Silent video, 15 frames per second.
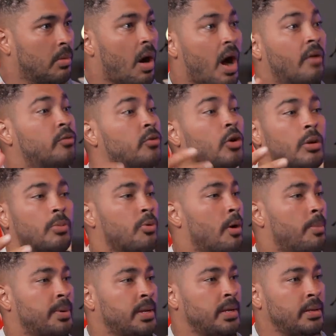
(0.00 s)
I've got a
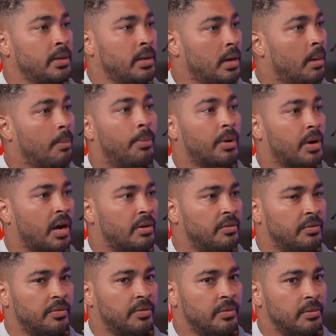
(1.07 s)
property, but
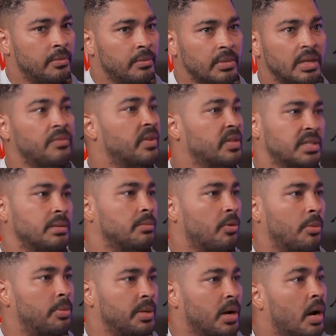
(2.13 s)
I've invested in
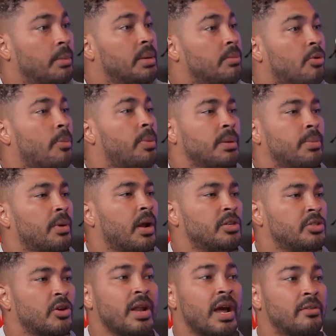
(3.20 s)
property. I'm in property, but I
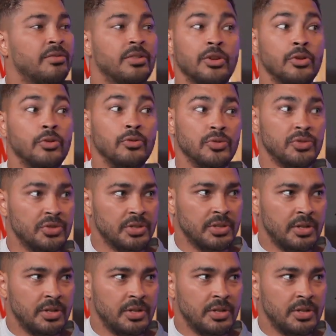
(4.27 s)
don't have the noose.